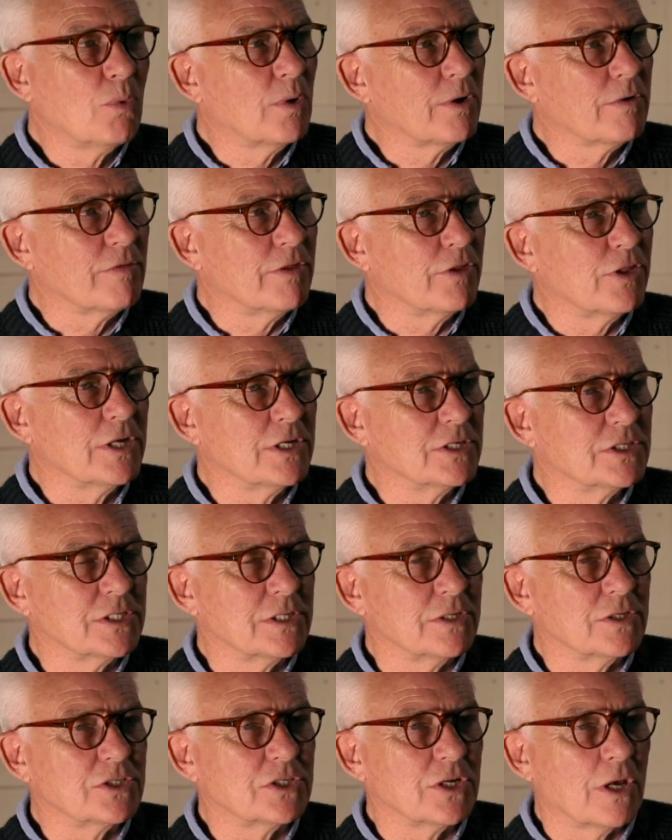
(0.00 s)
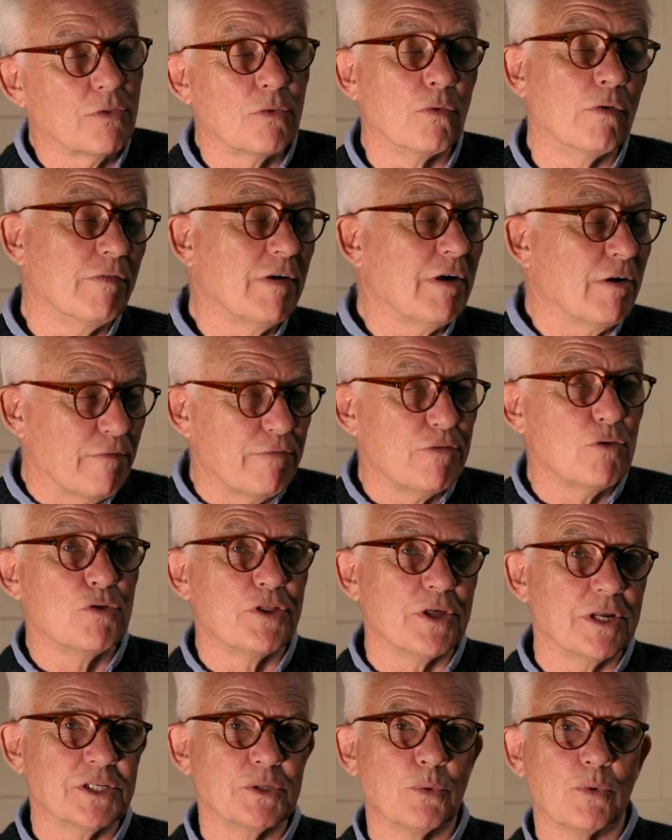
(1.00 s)
one of the things that, there are very few
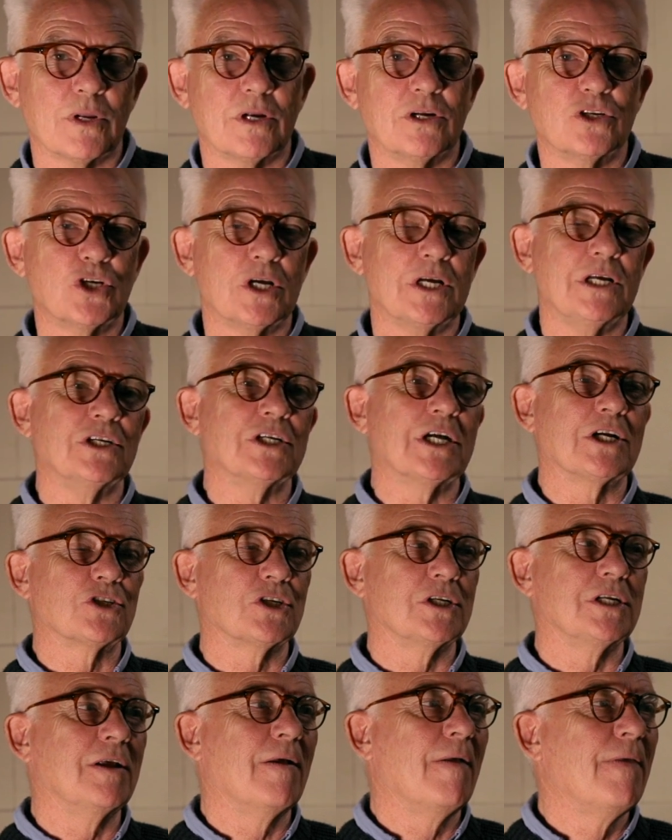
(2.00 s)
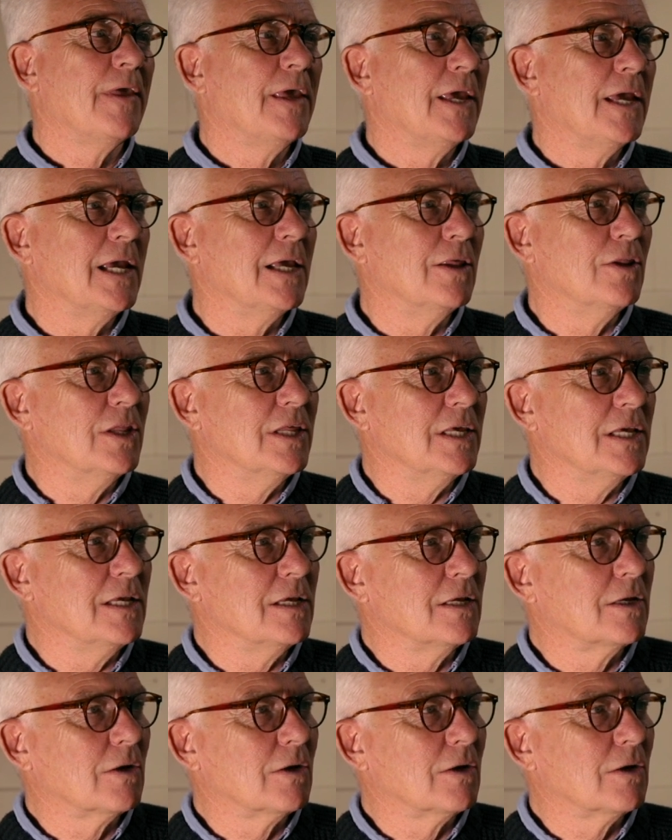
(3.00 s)
things that we're going to change actually in the